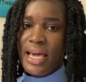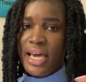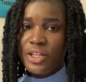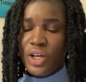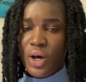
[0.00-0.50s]

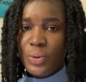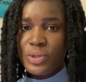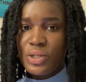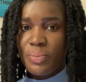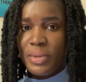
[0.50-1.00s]
And
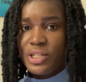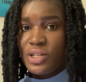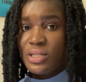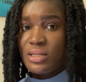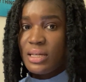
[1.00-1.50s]
also make
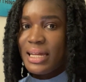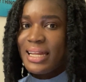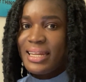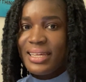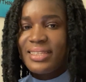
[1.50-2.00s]
sure to
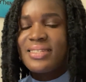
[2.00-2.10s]
click